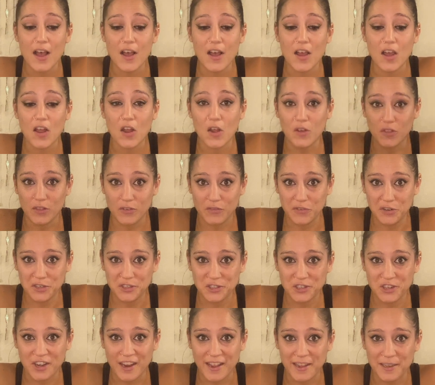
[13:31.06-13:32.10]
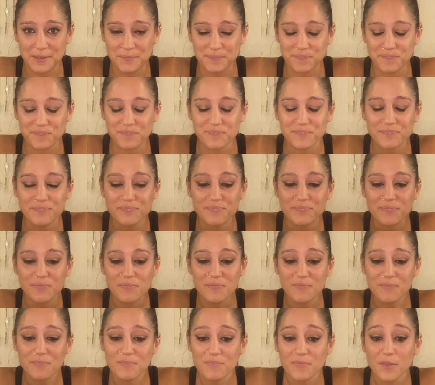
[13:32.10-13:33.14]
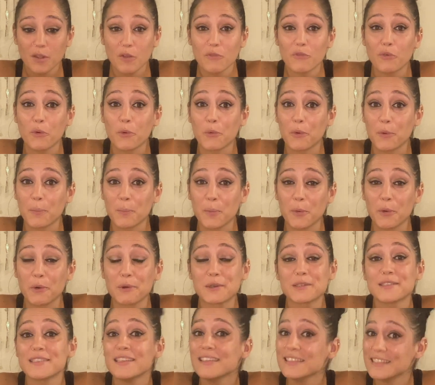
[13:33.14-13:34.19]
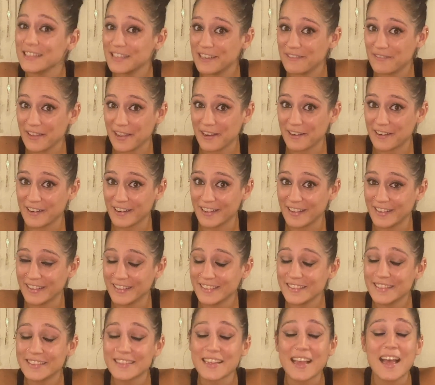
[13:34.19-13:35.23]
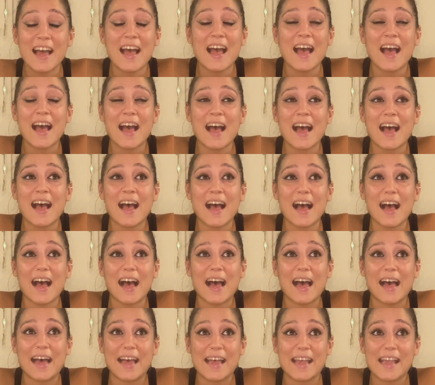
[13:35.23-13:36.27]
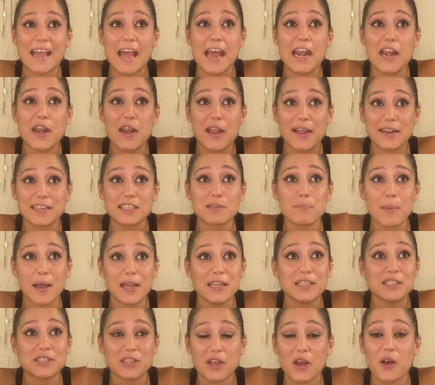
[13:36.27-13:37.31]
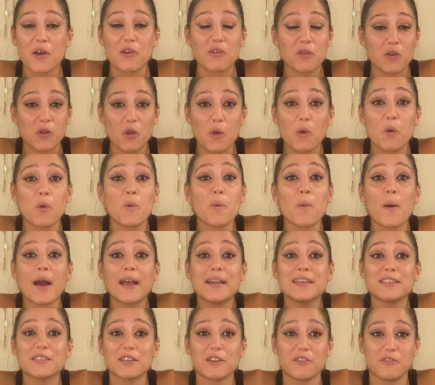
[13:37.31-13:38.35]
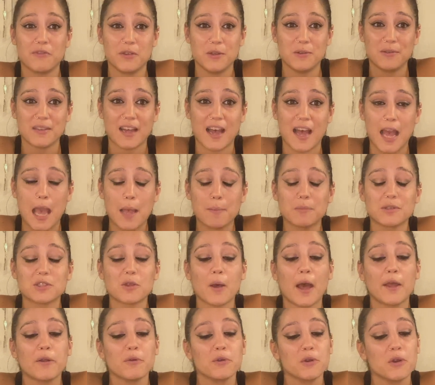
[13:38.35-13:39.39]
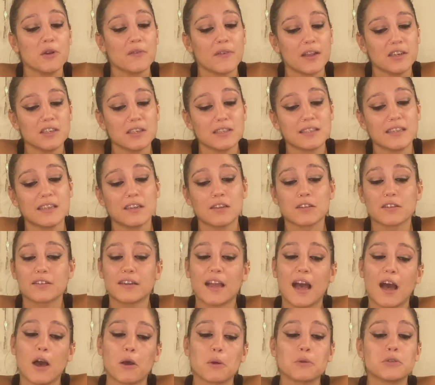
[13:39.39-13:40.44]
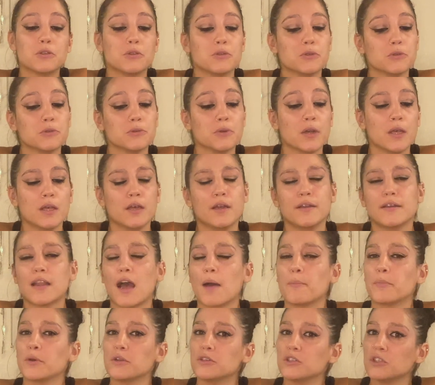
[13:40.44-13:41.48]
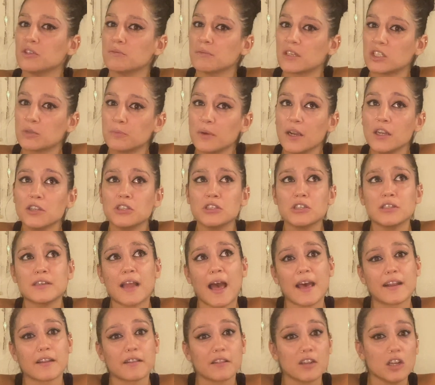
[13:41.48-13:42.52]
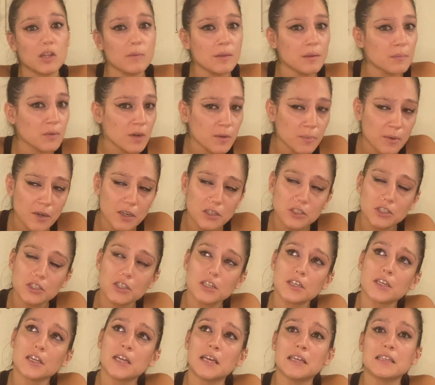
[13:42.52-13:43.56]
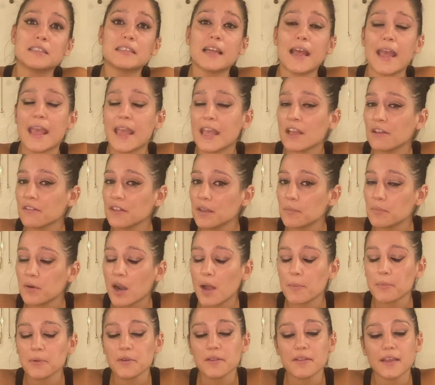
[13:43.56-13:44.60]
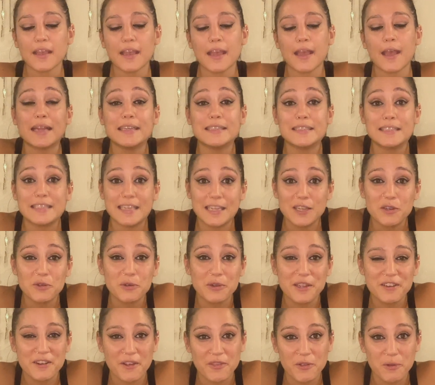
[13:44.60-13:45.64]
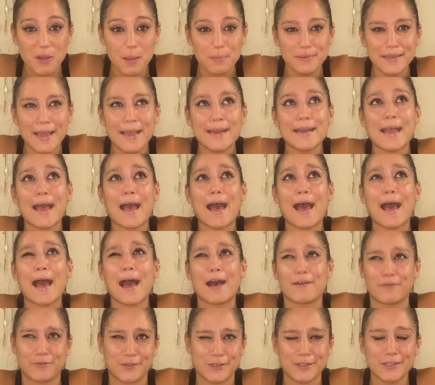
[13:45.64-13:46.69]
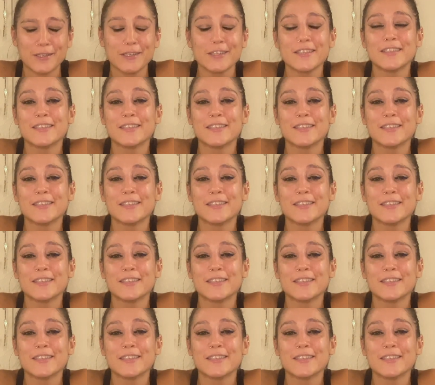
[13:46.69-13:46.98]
on the first try. For more sensitive areas, I nicked myself quite a few times. So I don't know if I just need to learn how to not put too much pressure, to add a little bit more pressure, to angle it properly. I did read on the website after